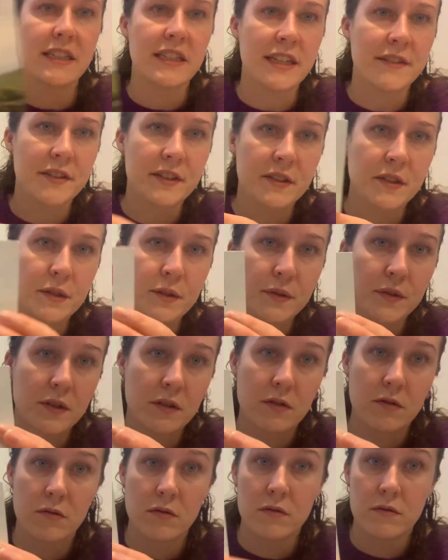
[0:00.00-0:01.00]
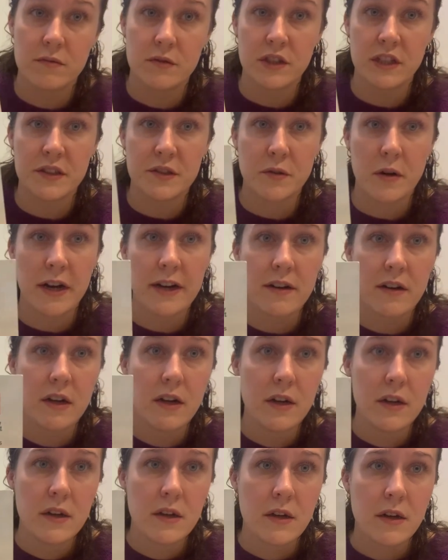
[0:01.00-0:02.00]
Davies, she's great.
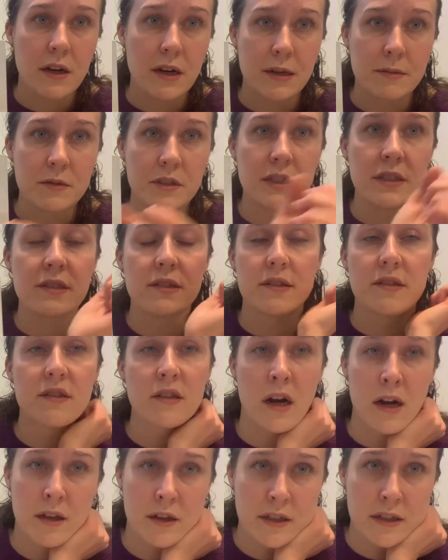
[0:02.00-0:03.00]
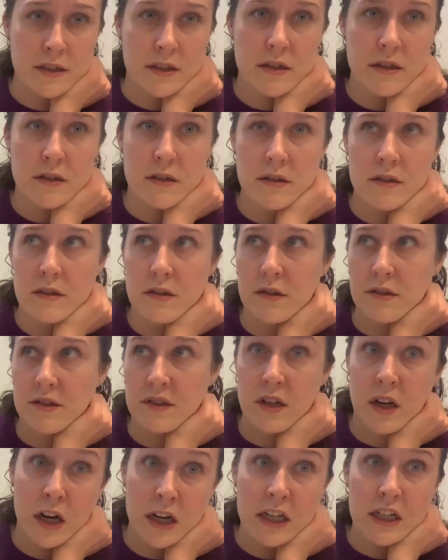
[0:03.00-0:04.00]
She's a Scotland or
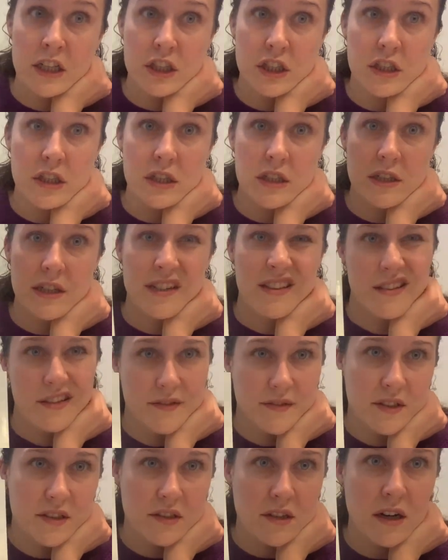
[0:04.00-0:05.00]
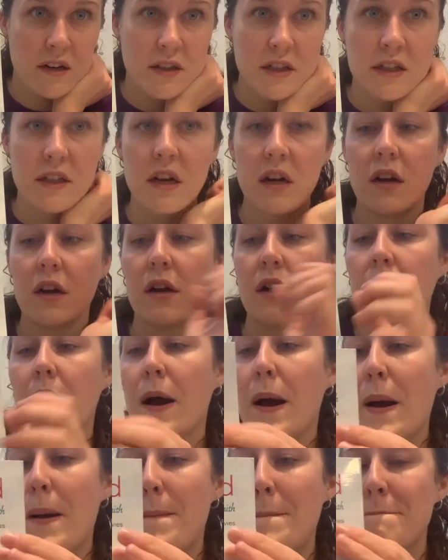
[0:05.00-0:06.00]
Scottish and lives in Scotland,
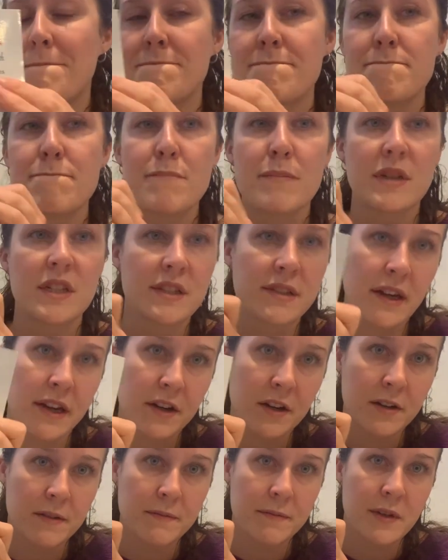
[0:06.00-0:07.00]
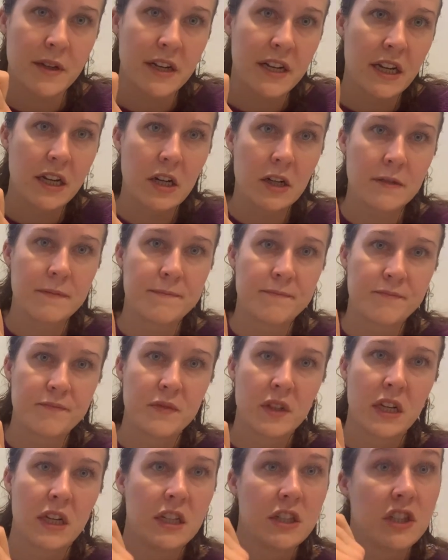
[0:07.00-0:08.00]
designer, knitter.
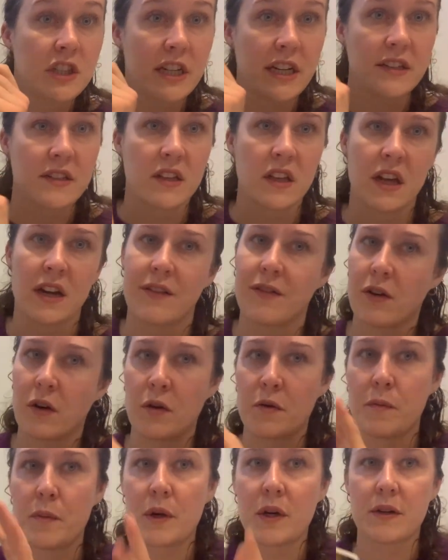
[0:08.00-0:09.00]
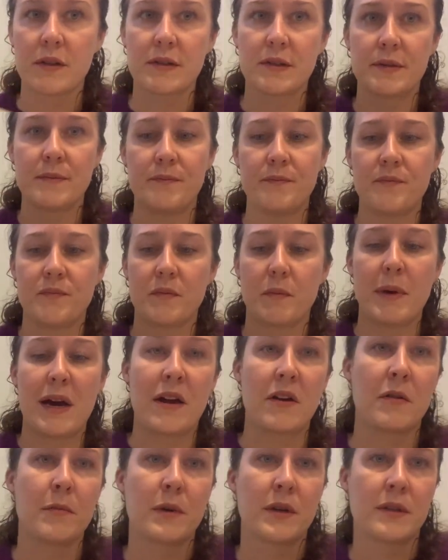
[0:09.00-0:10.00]
She has a lot of her own books,
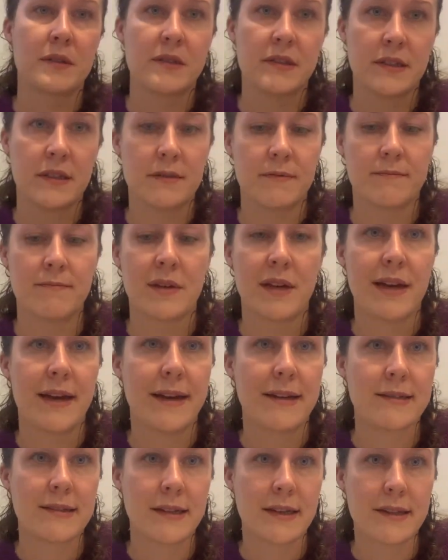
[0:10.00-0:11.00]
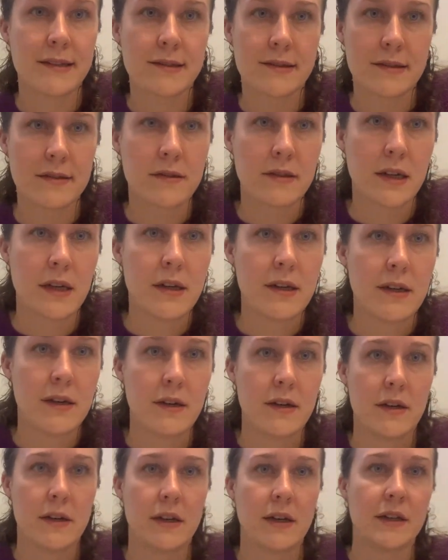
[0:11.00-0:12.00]
pattern books, and essays and
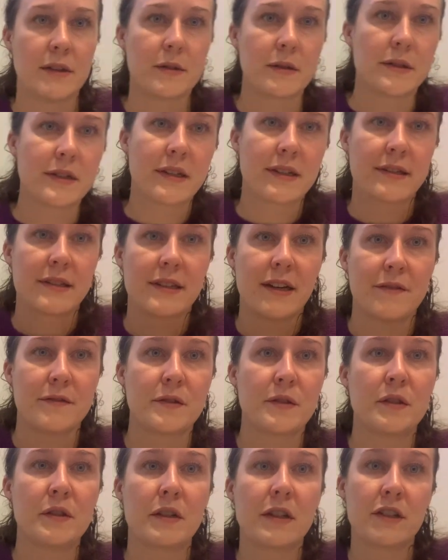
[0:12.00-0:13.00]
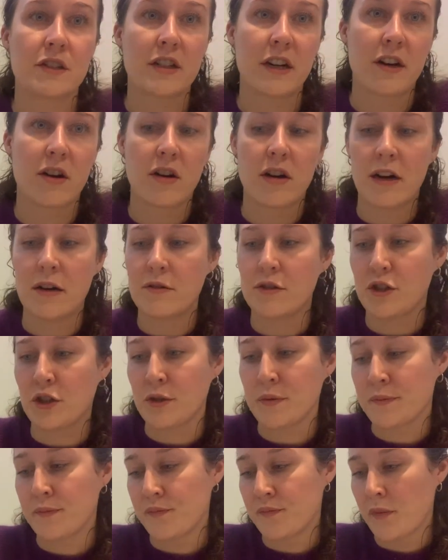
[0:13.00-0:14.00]
interesting stuff. So you can check her out
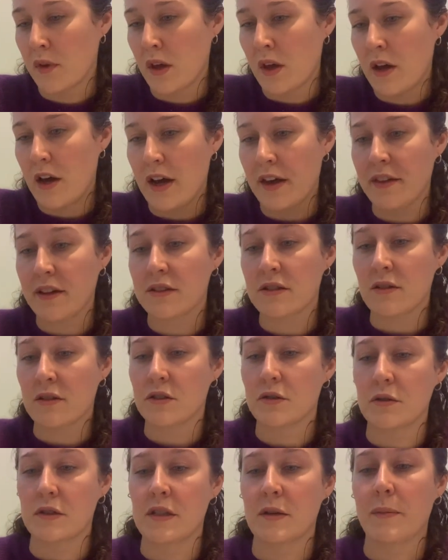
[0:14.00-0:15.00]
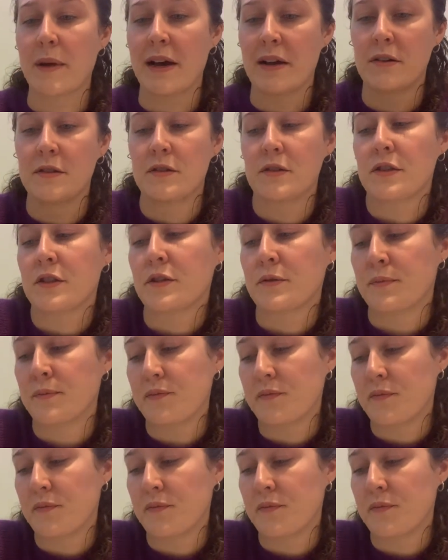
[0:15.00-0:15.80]
too. And these are interesting patterns too.